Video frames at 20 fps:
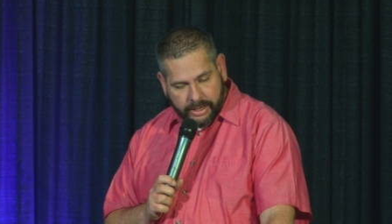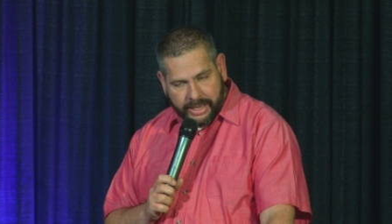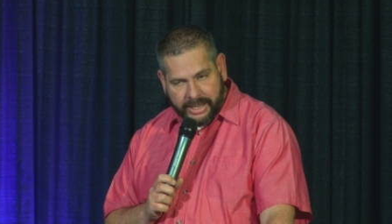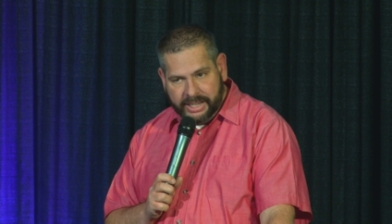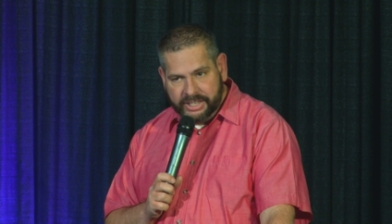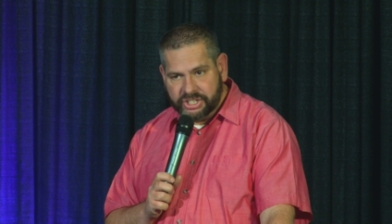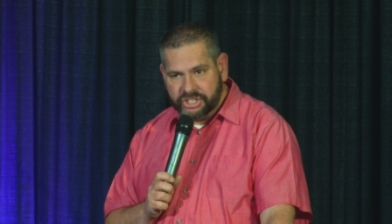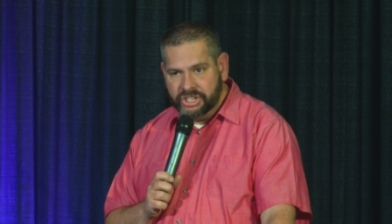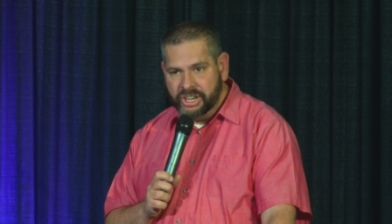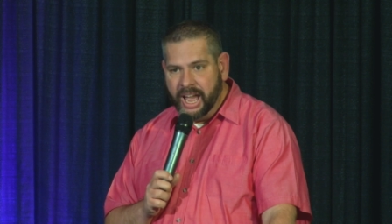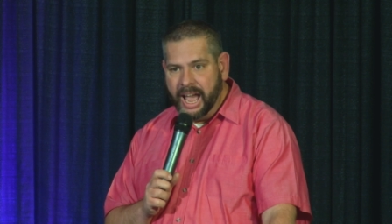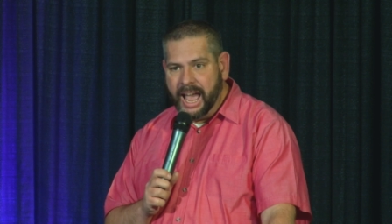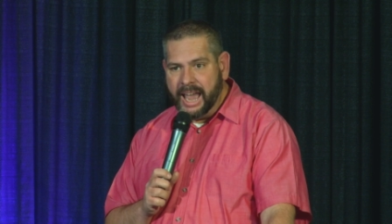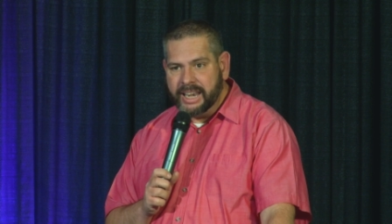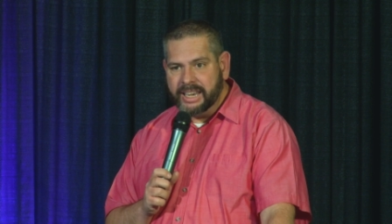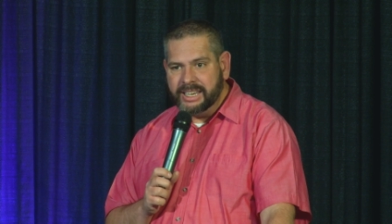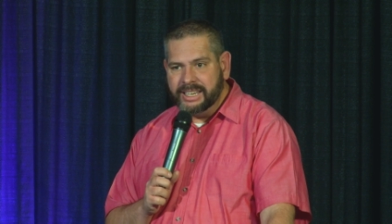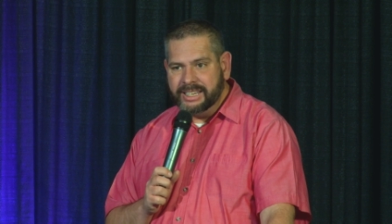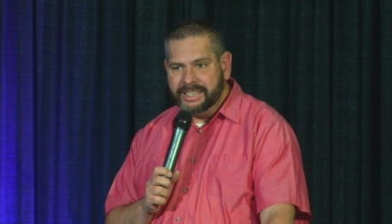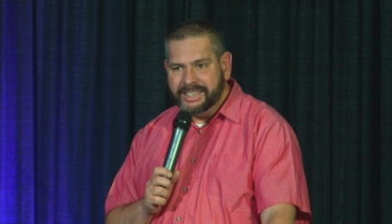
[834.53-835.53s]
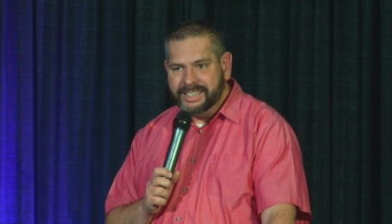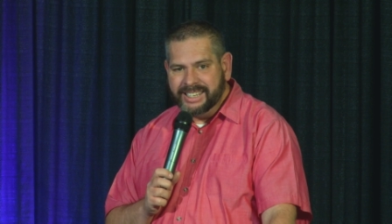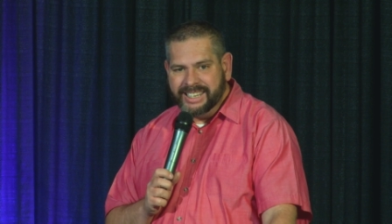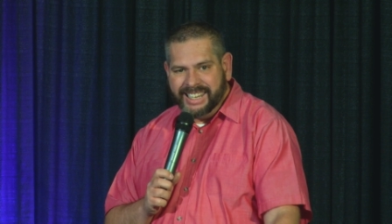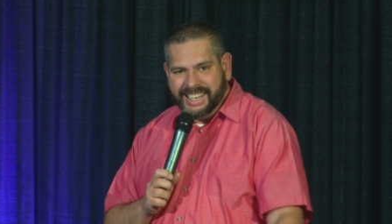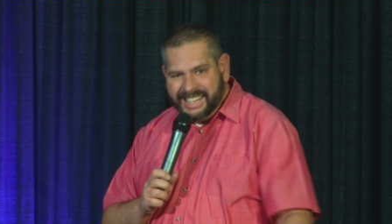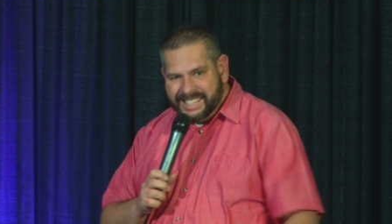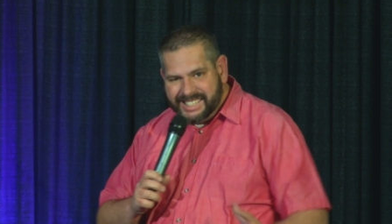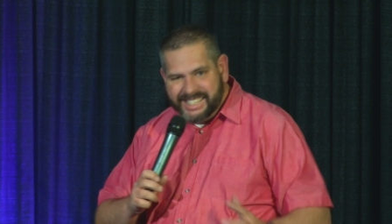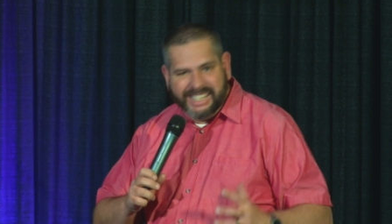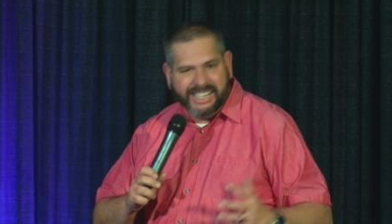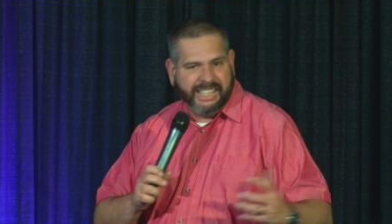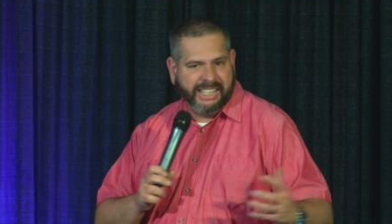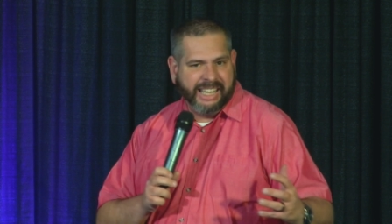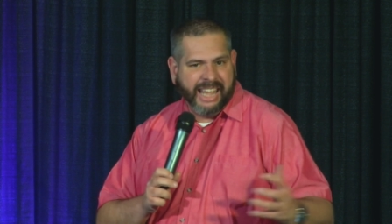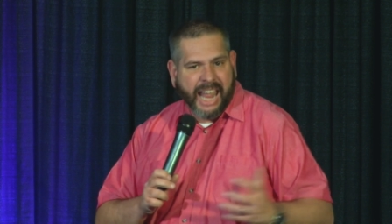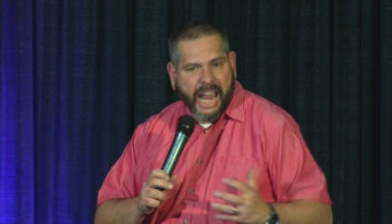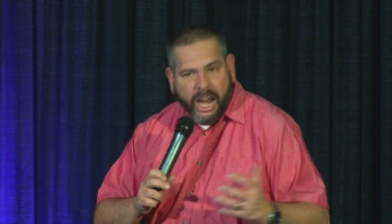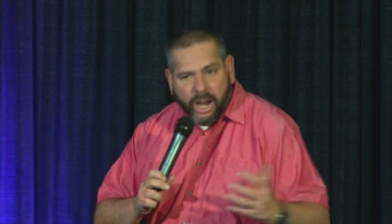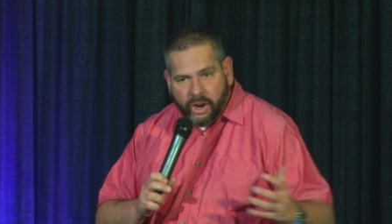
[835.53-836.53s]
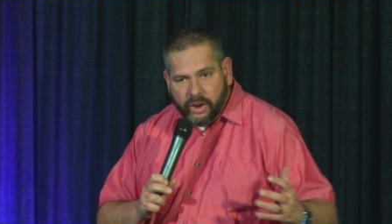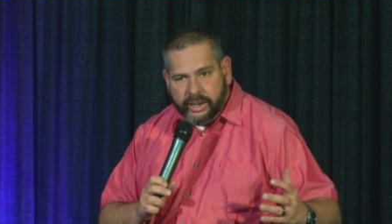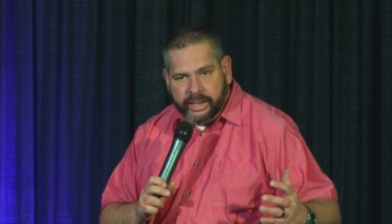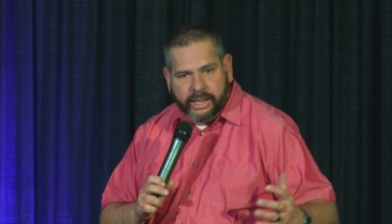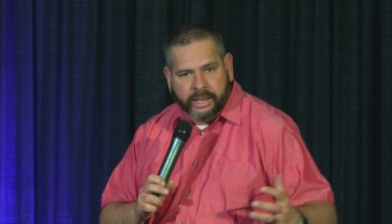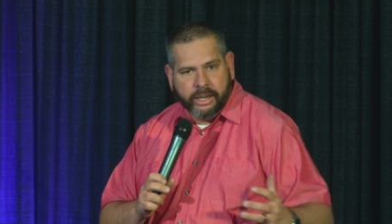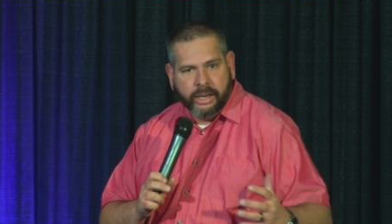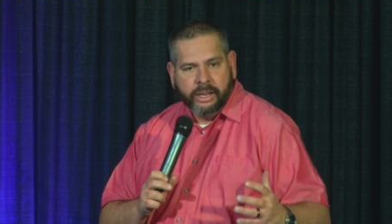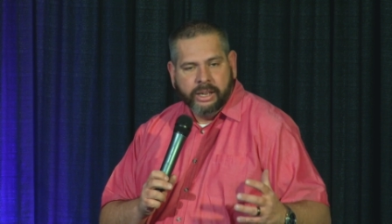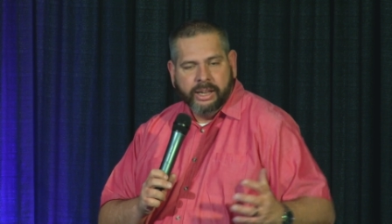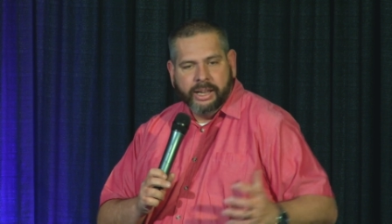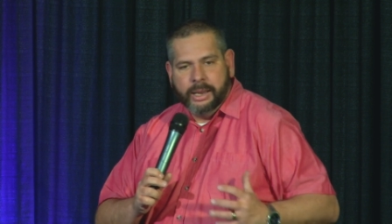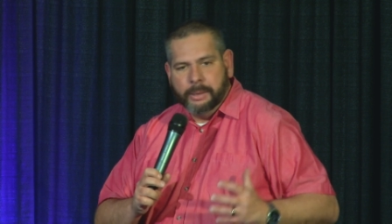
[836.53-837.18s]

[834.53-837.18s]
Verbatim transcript: and it's not easy to carry it